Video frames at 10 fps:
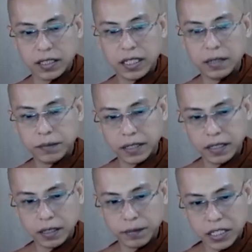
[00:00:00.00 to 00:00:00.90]

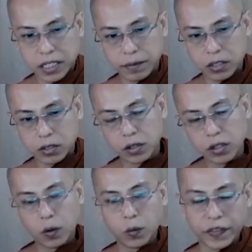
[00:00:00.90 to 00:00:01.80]
Illimitable, so
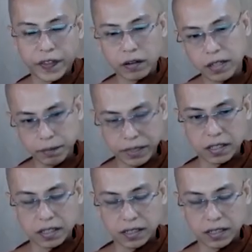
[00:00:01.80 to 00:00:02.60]
no, without limit.